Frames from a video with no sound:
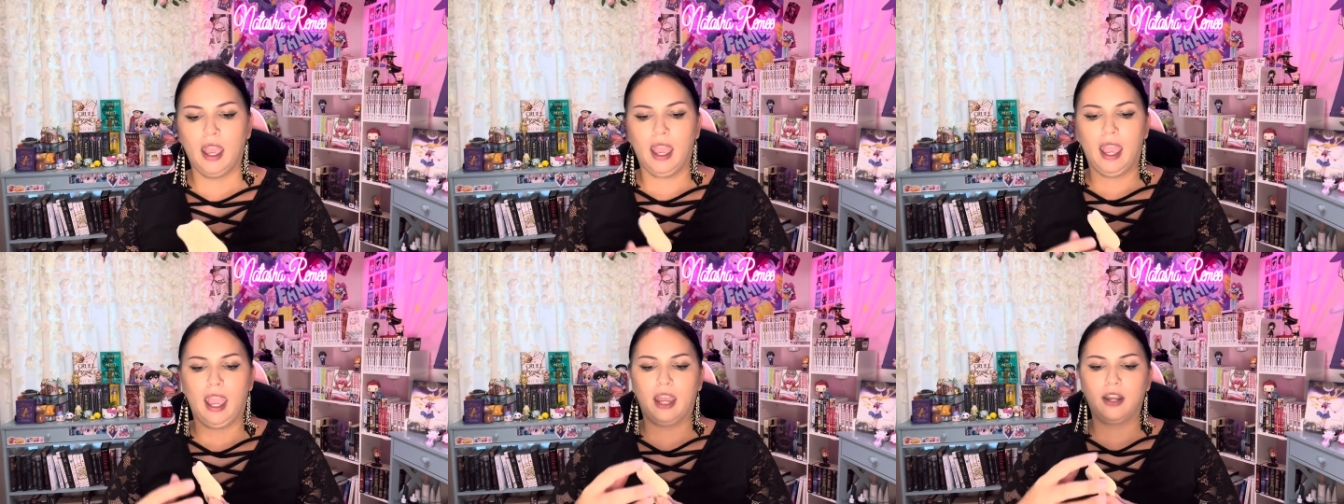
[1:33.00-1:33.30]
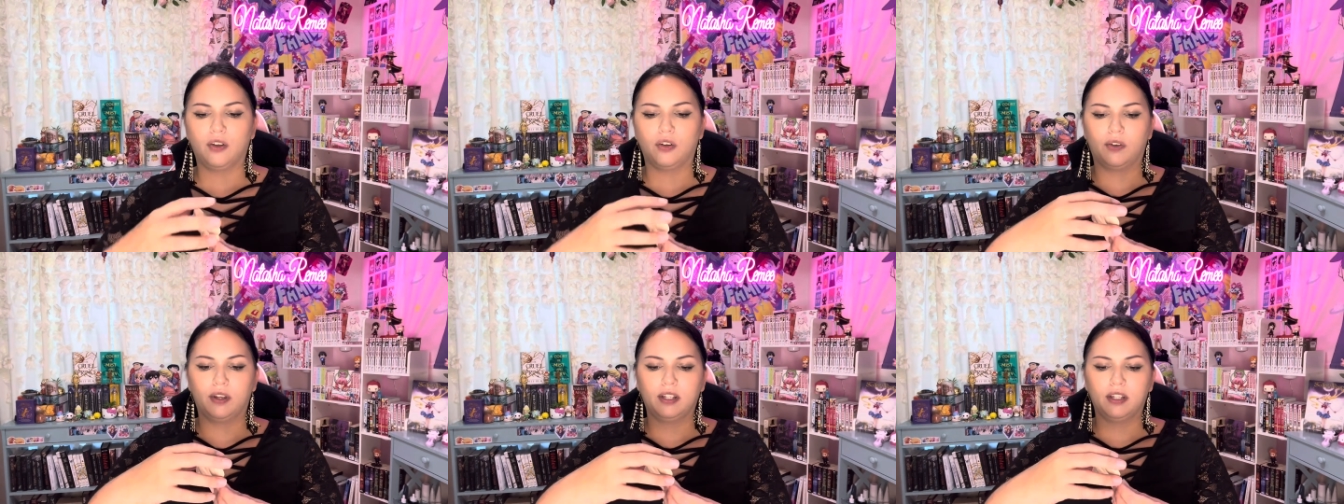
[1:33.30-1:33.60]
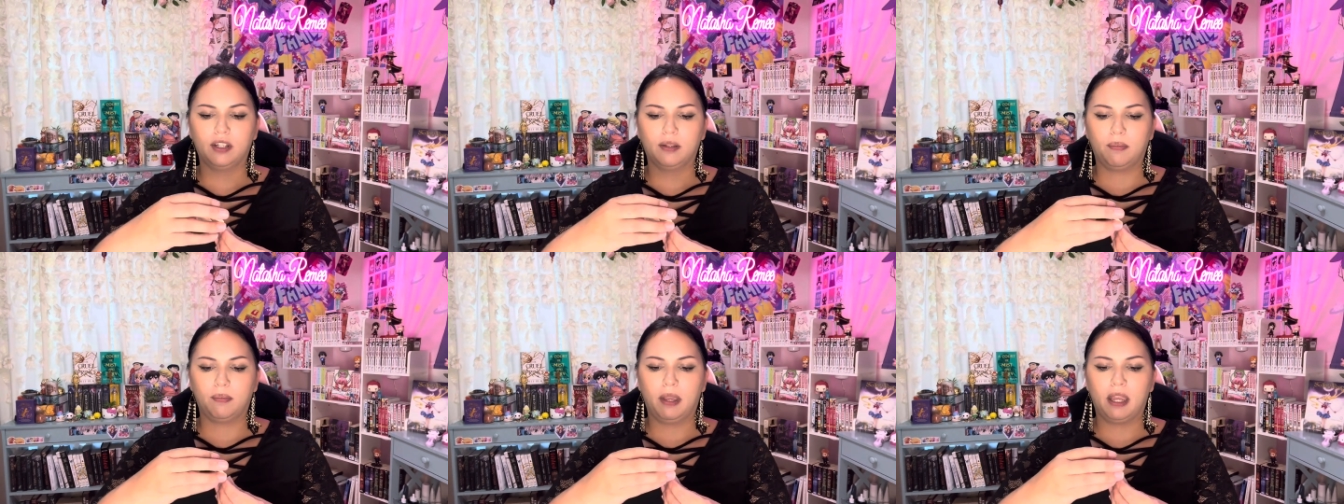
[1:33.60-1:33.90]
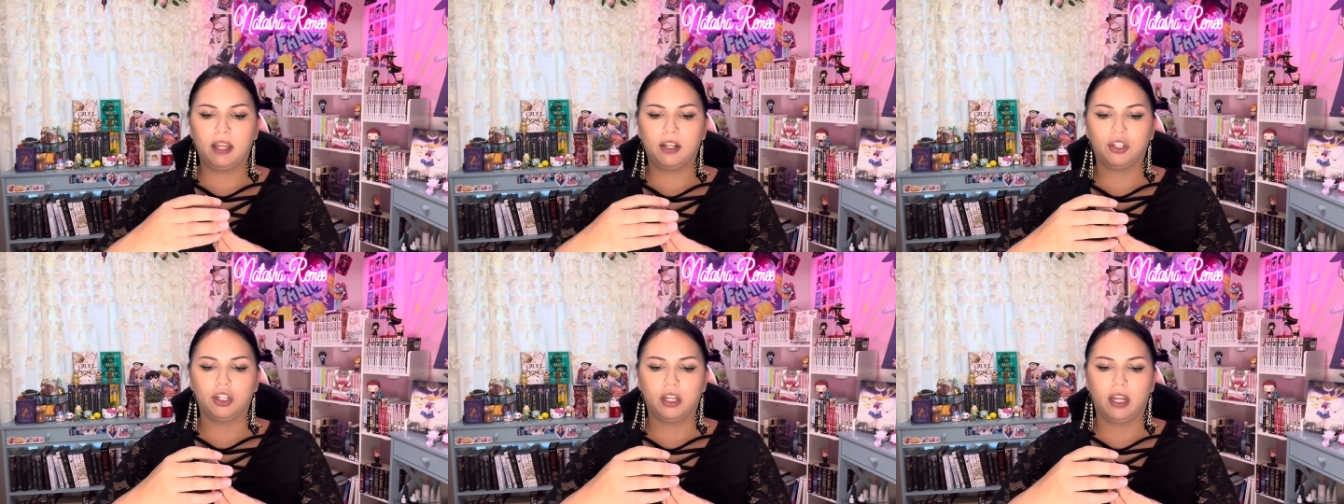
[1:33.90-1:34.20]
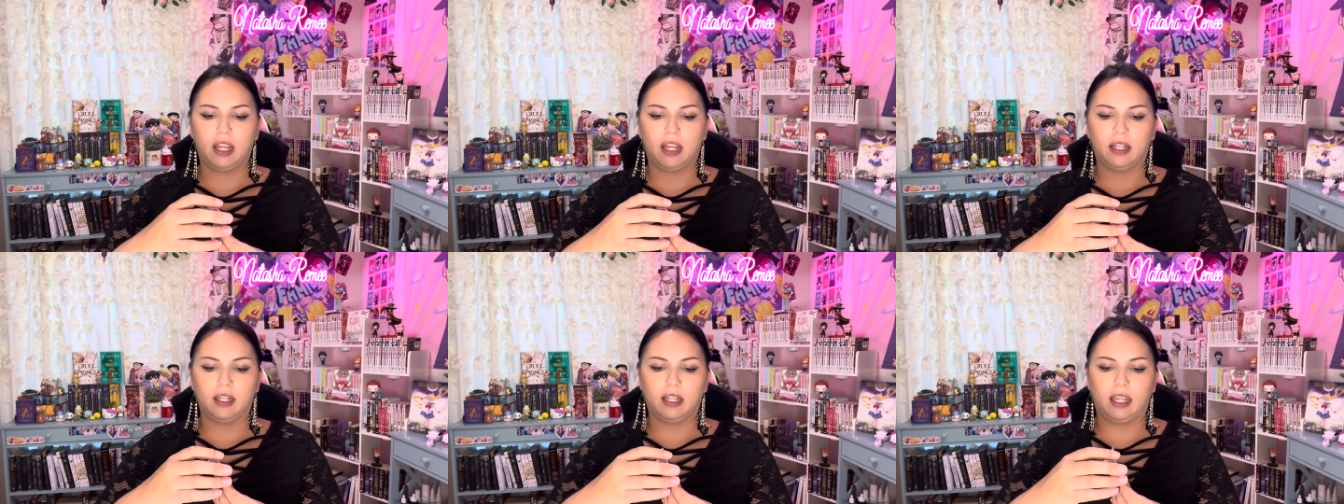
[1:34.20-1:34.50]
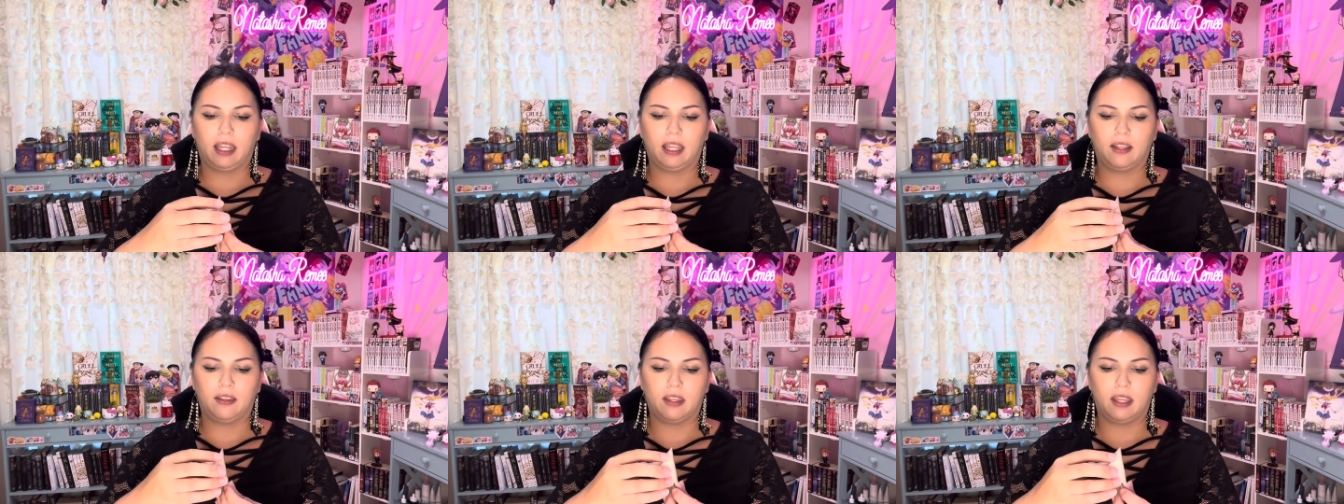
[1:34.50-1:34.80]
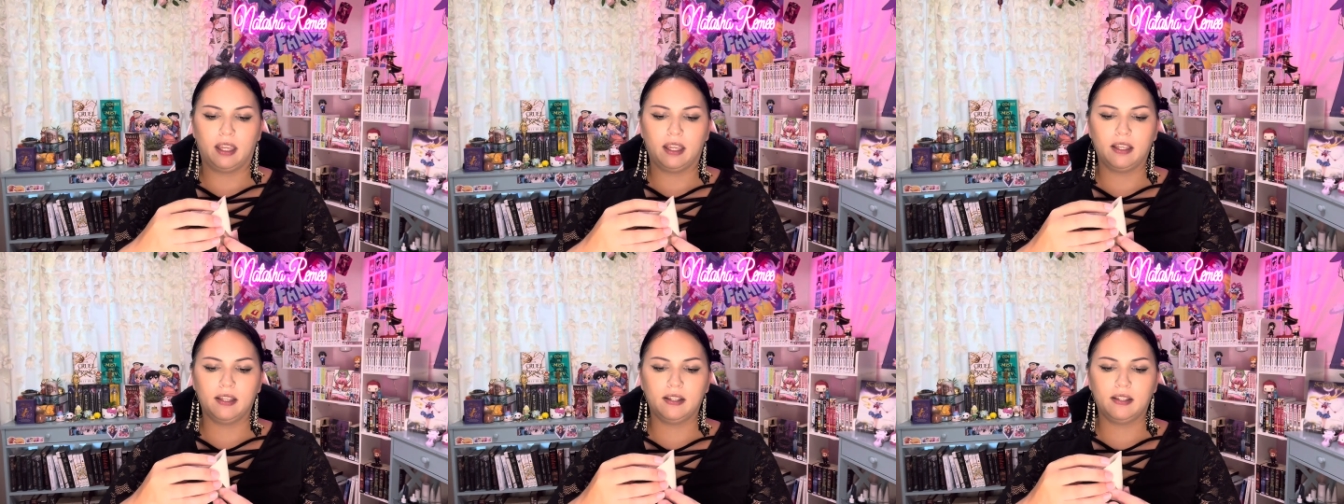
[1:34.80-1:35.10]
And you're going to pinch it in like
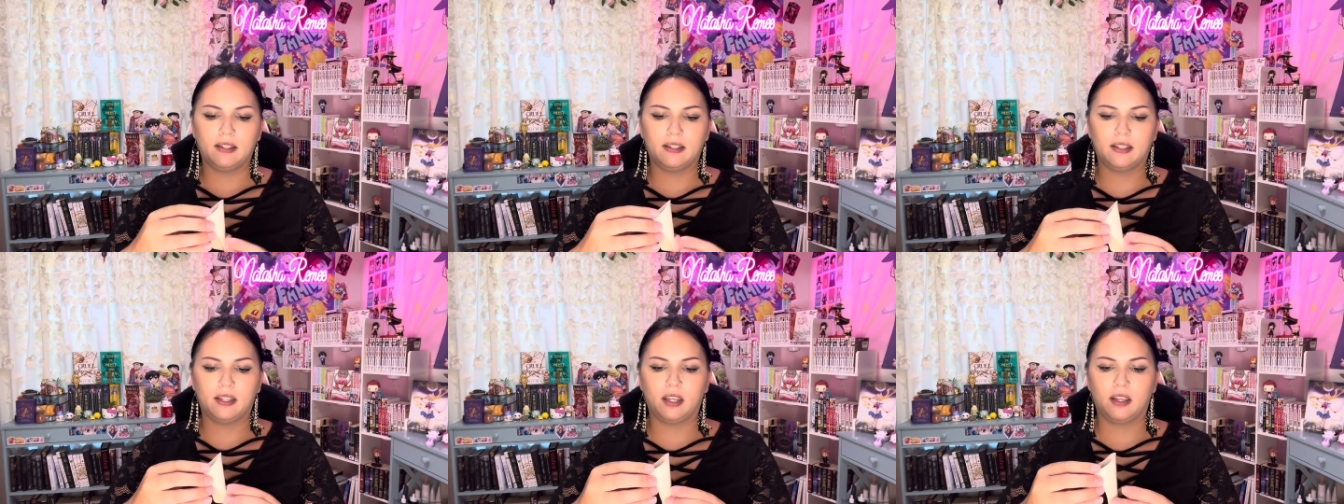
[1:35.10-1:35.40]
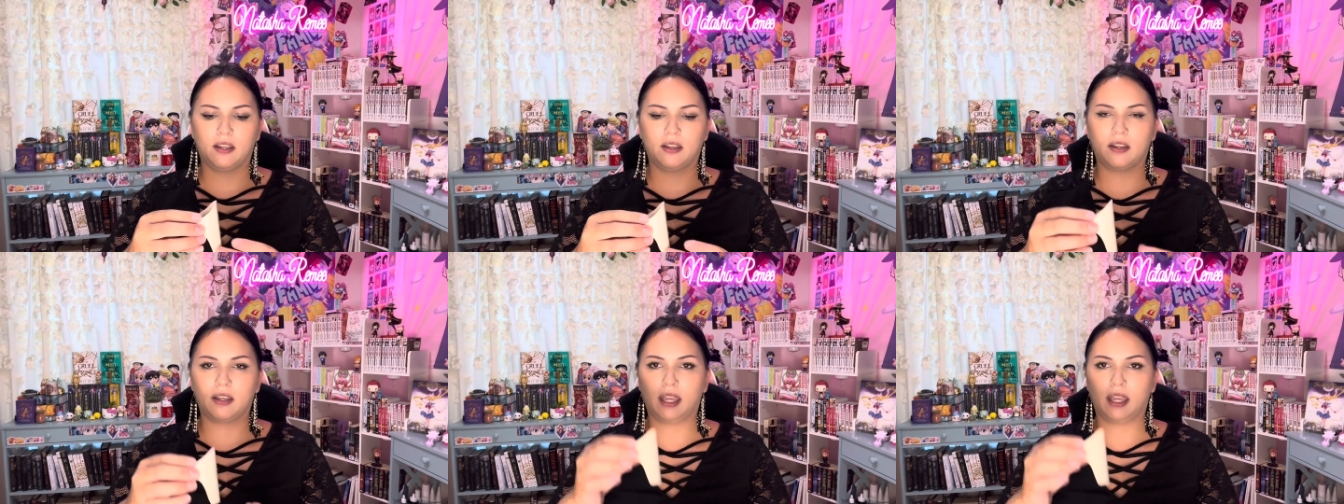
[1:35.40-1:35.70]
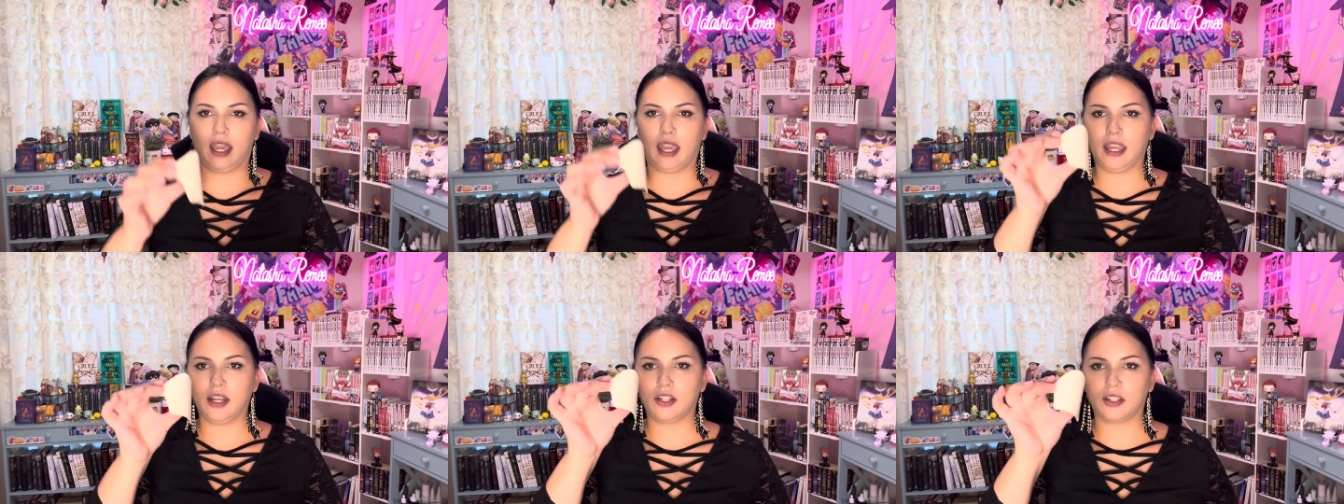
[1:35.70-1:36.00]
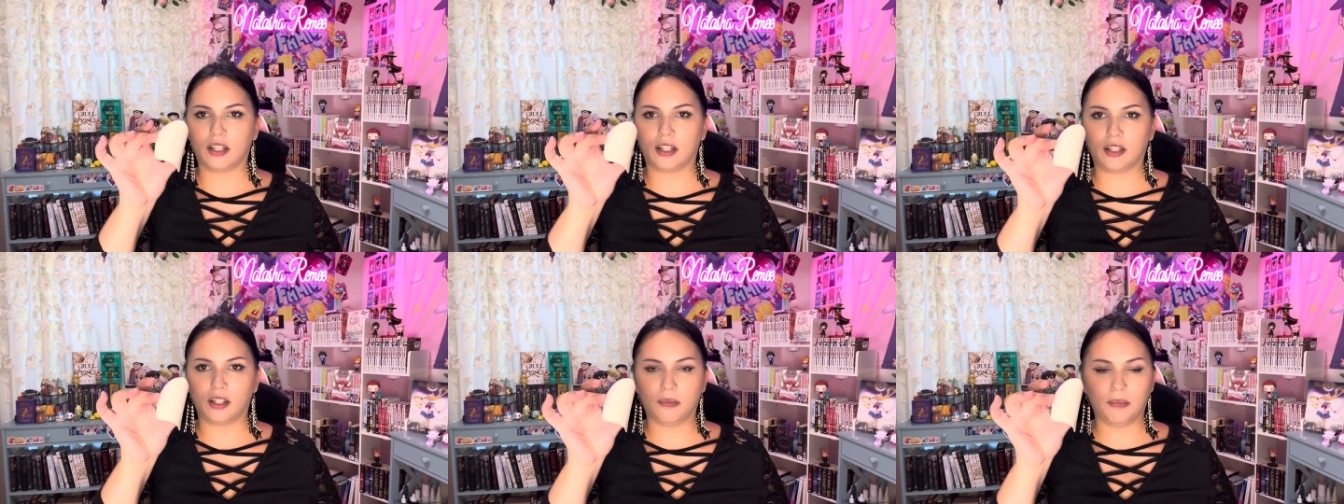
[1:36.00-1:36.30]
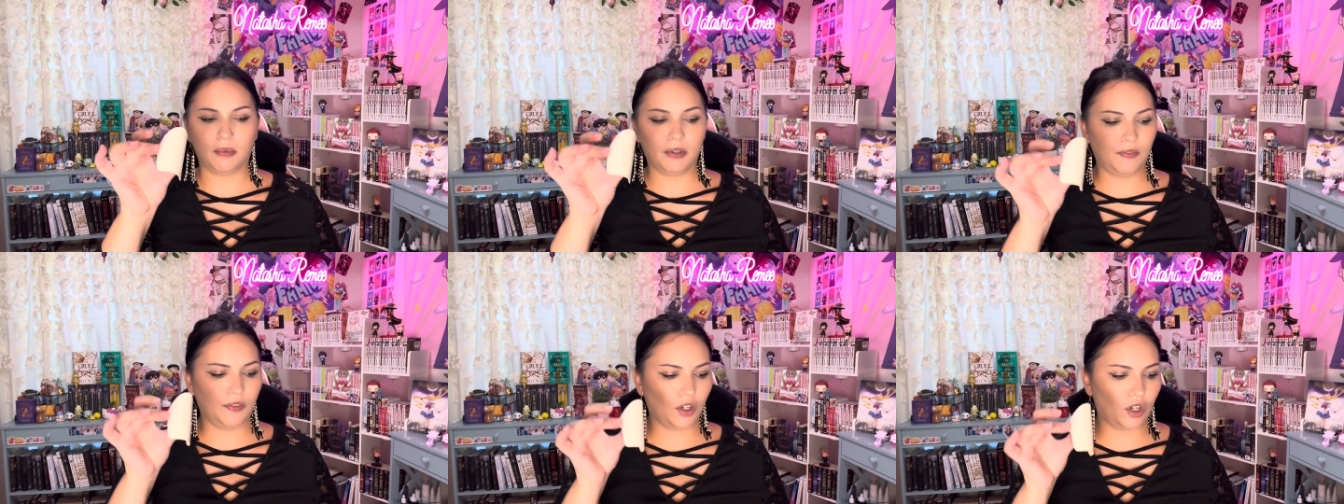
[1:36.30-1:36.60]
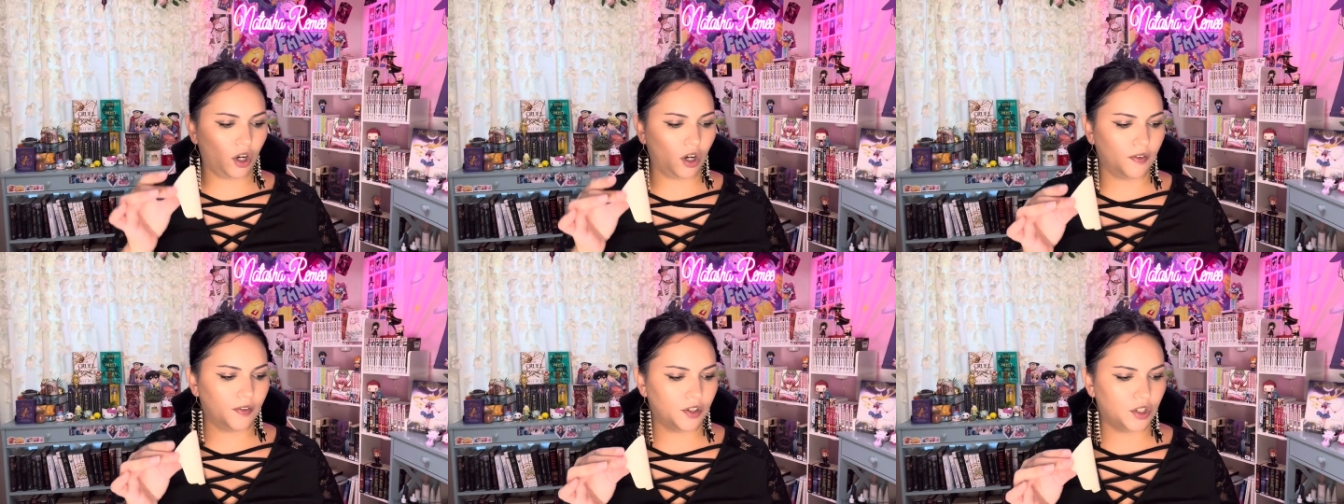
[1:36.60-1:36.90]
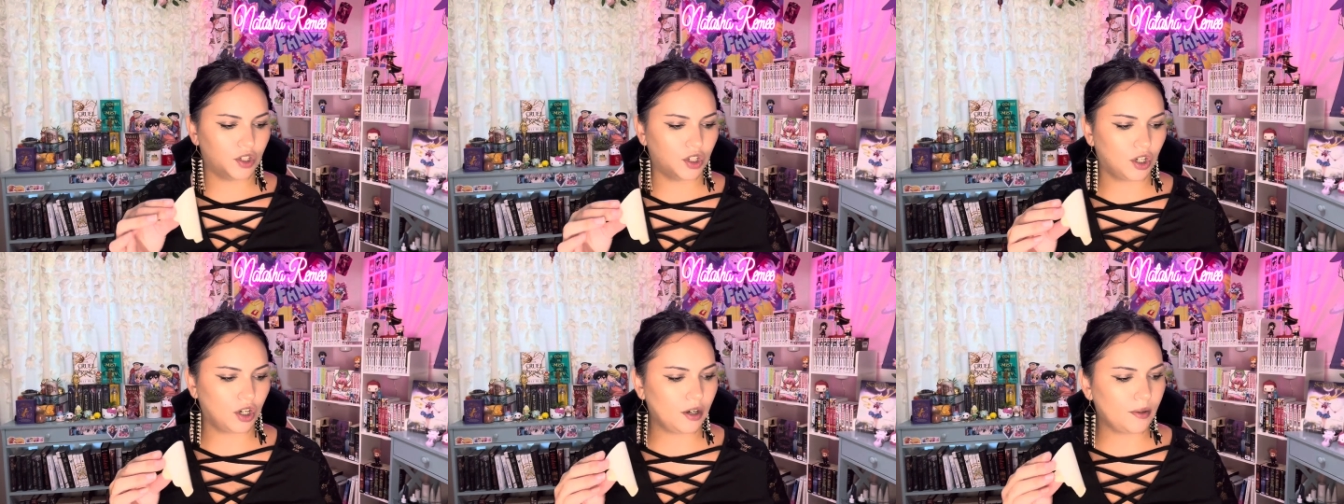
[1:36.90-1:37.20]
this, okay, just a little bit of a
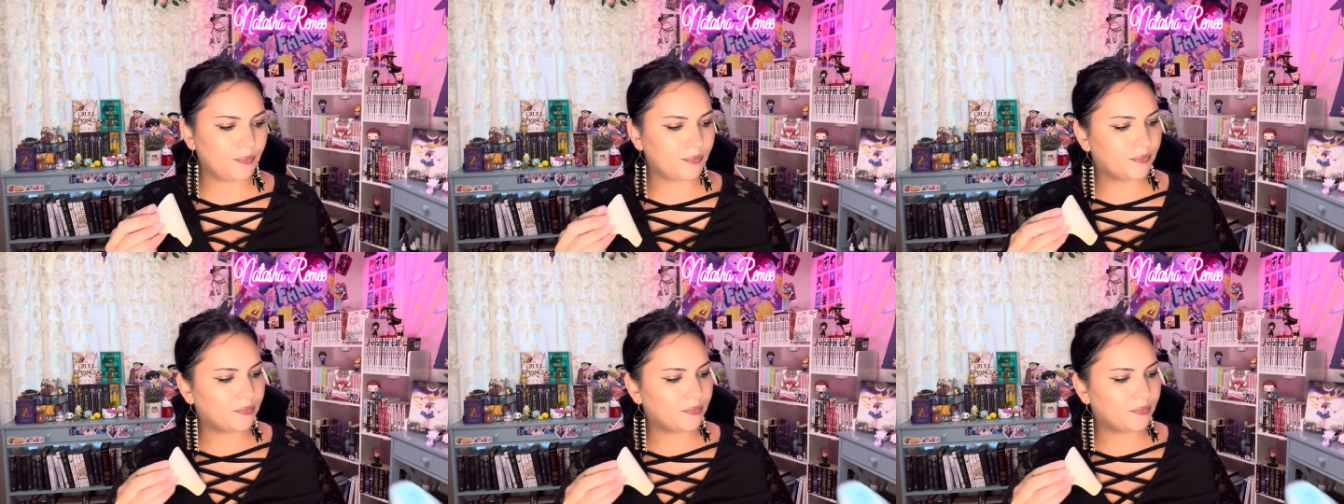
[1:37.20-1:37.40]
curvature